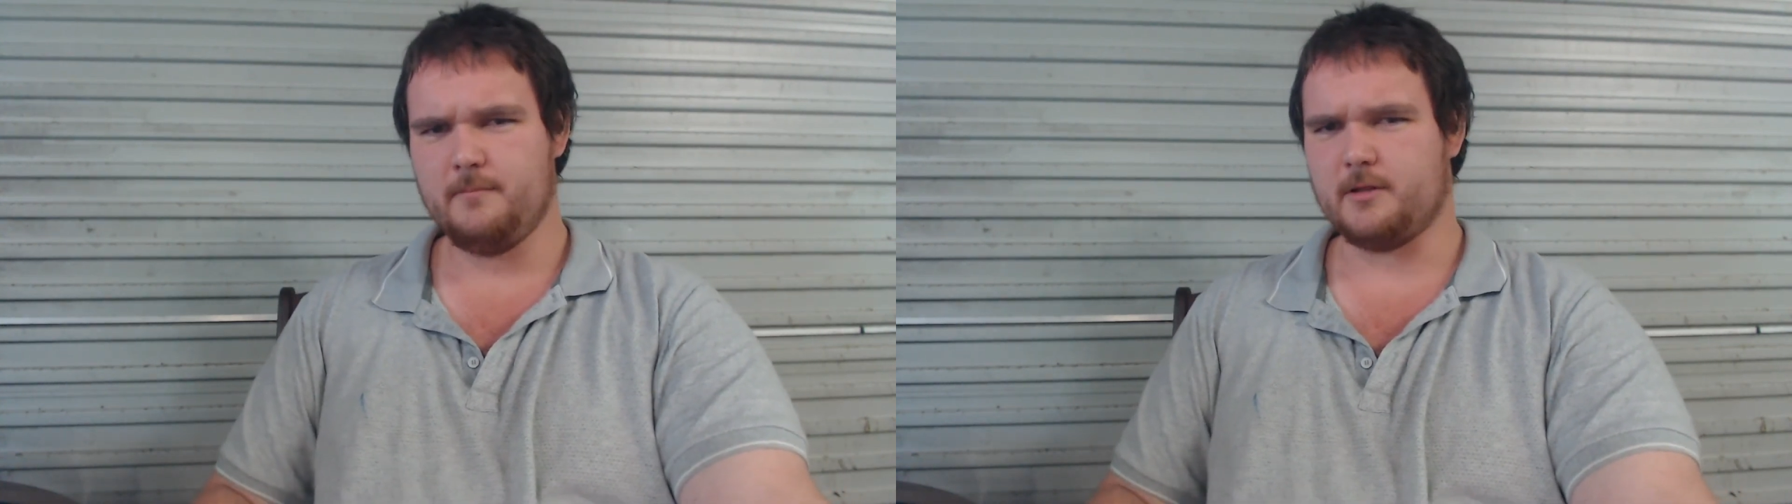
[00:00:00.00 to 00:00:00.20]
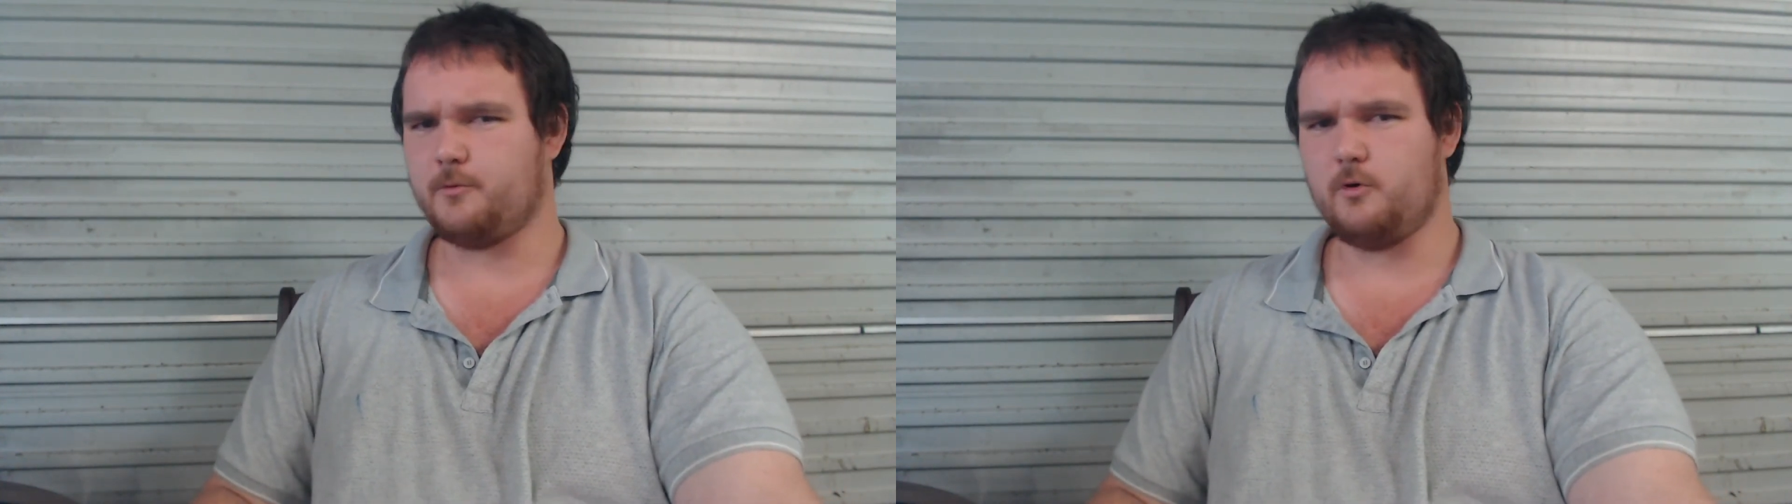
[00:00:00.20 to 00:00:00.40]

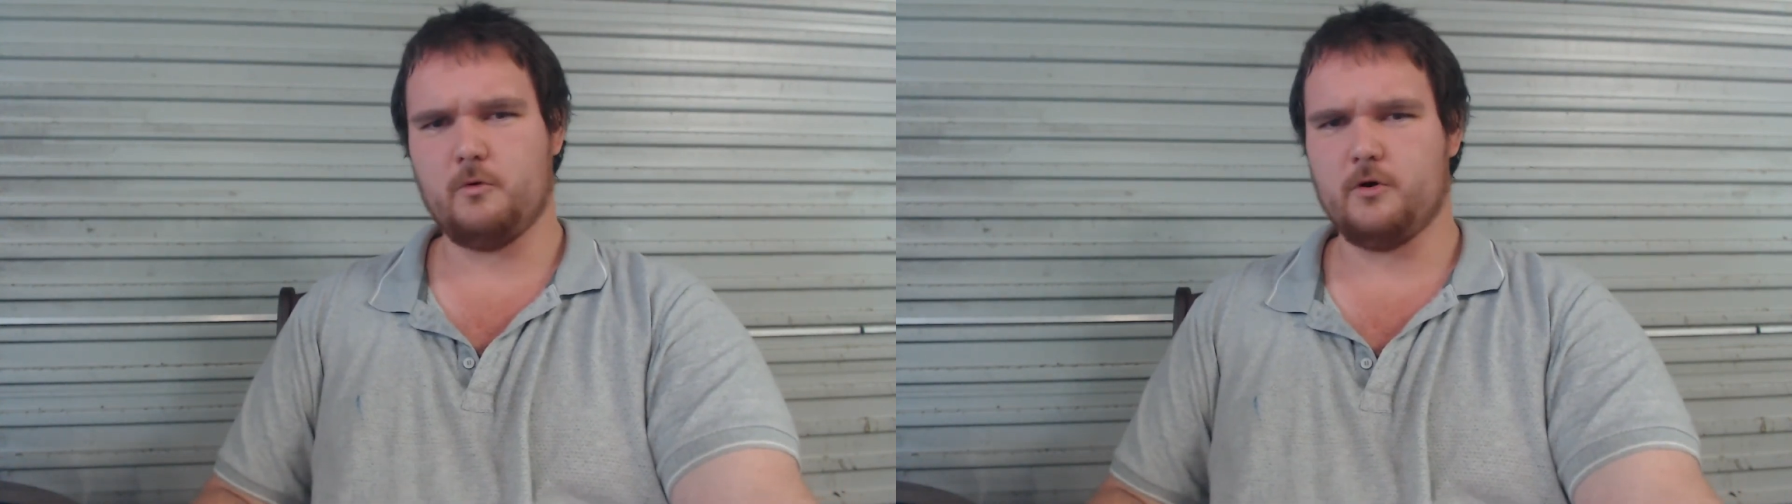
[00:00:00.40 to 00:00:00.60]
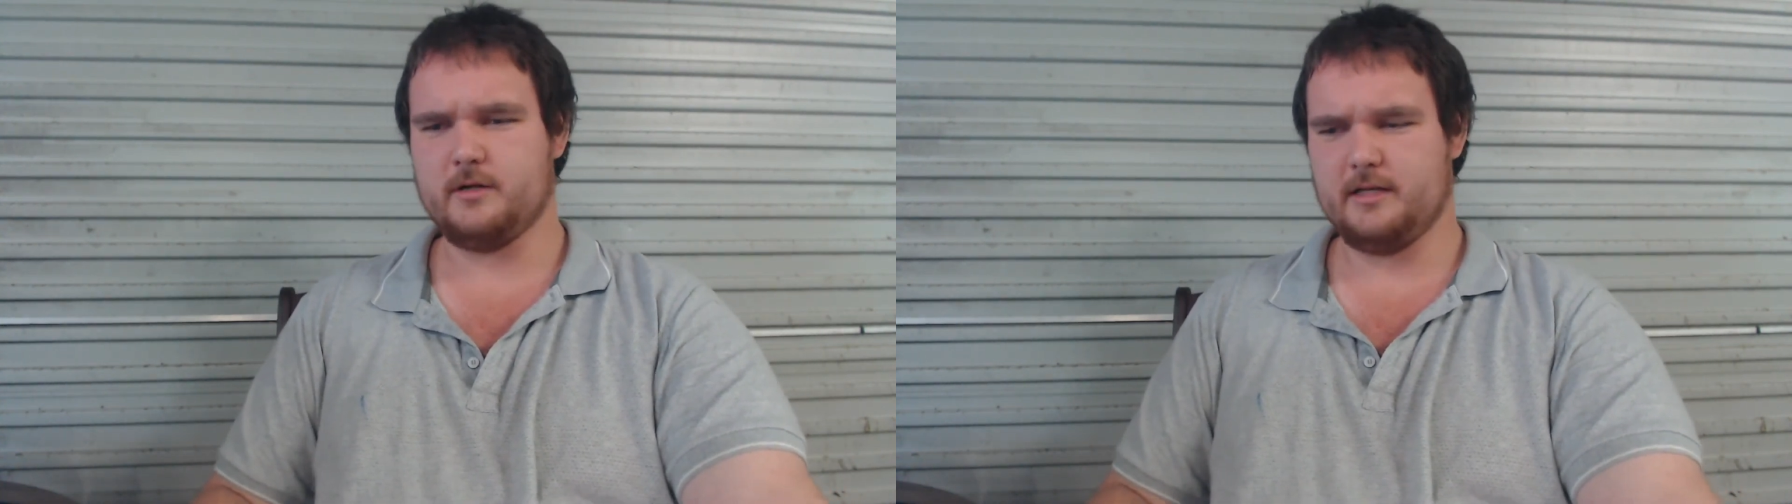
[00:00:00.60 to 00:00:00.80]
but the Boer
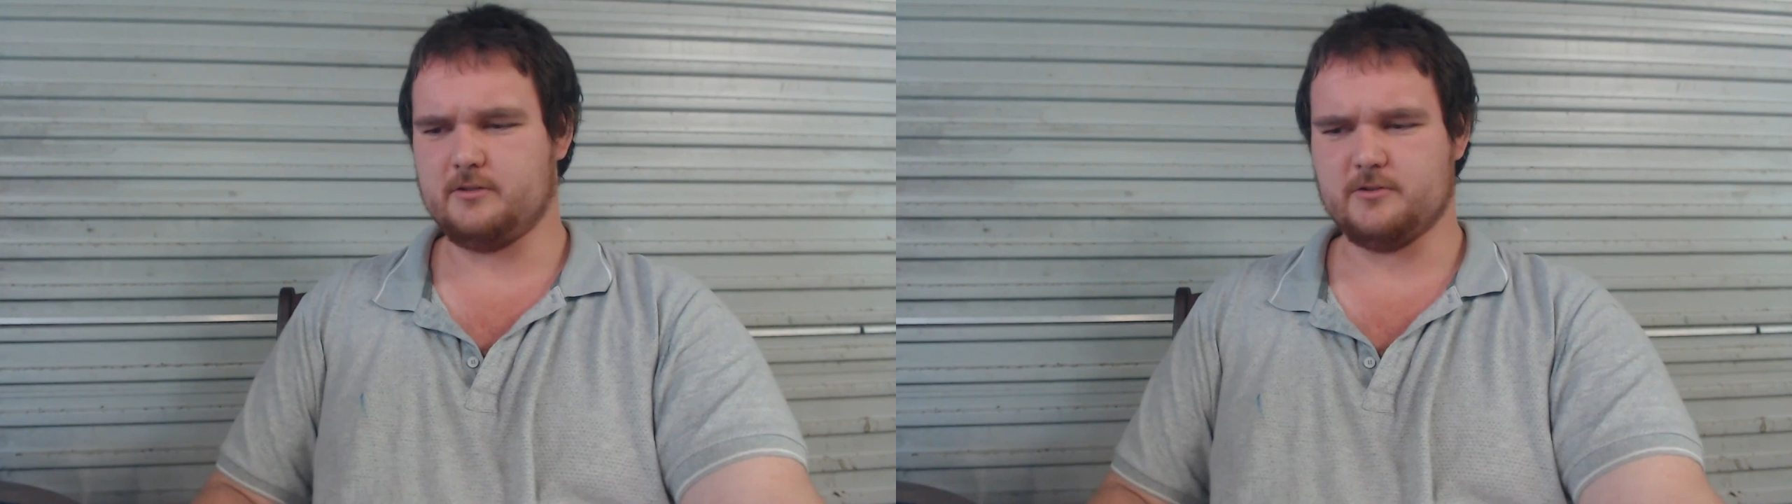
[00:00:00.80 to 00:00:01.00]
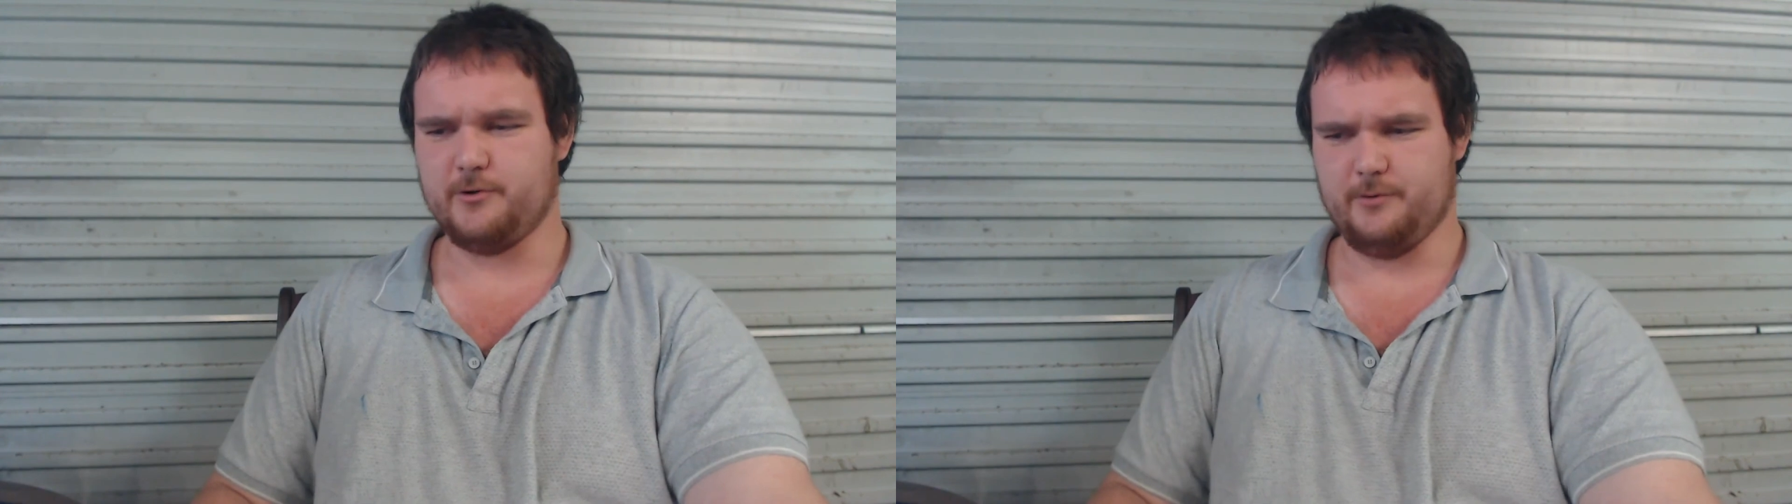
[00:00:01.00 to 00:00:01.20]
War
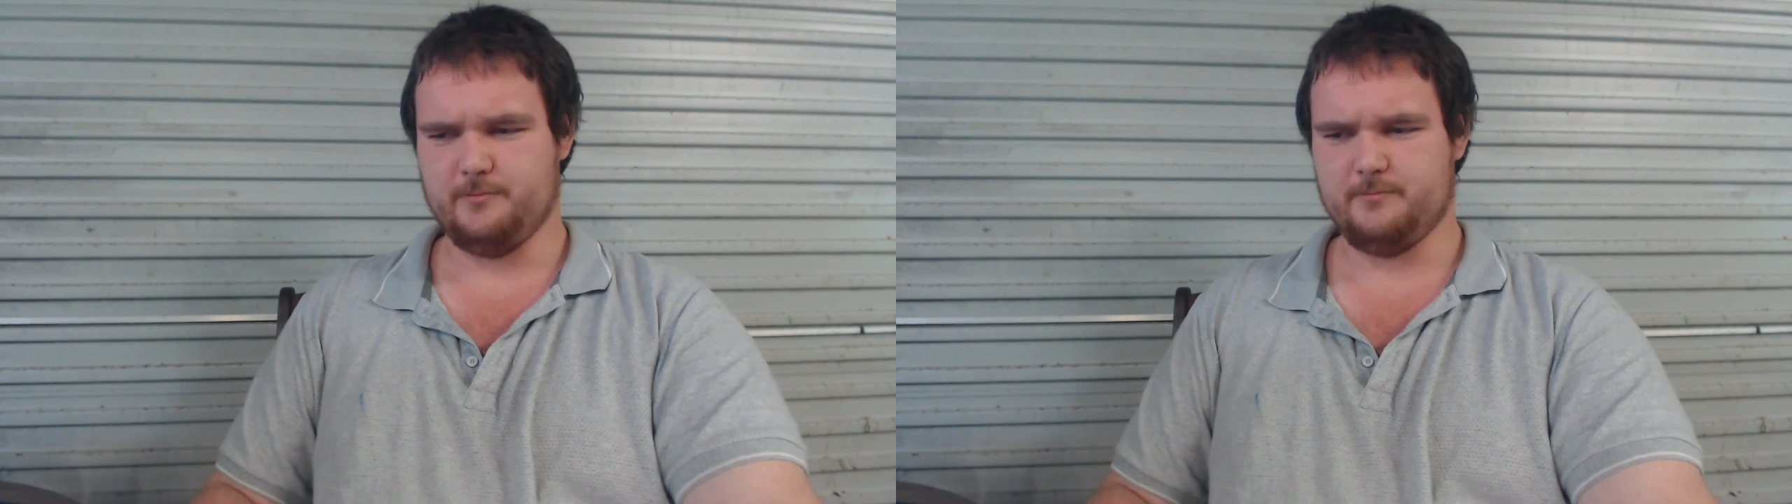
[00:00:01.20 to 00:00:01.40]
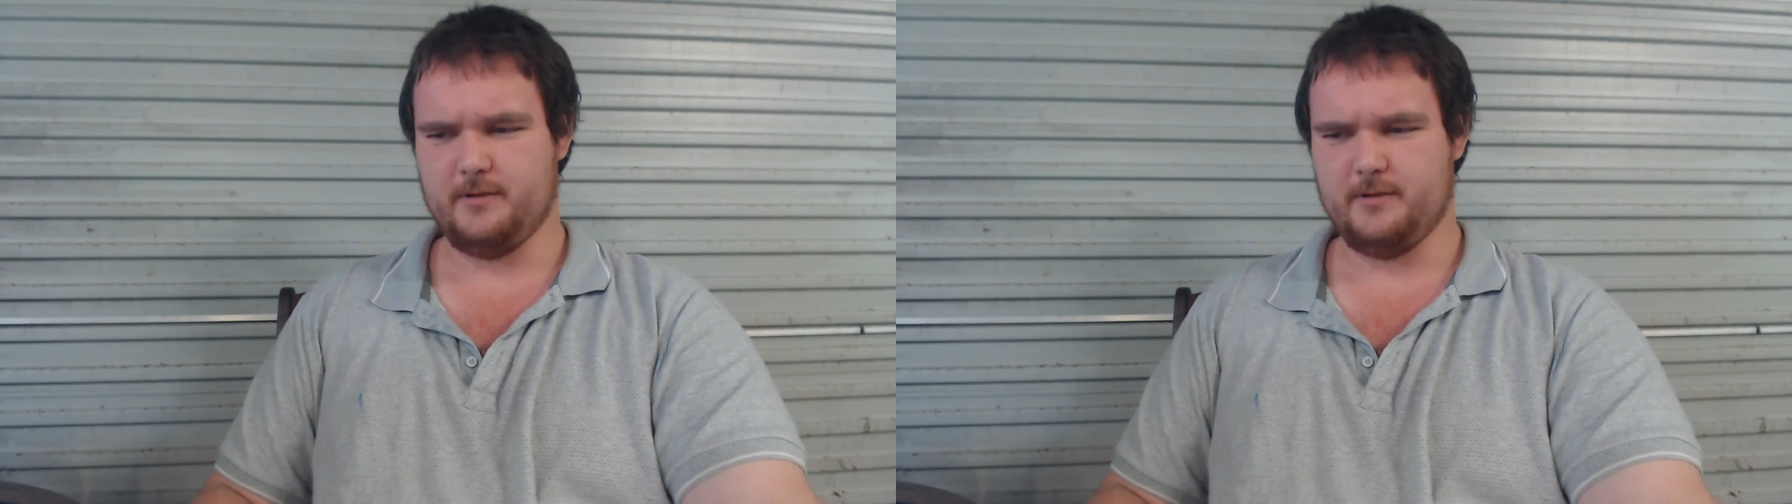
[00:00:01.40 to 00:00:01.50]
needs its own.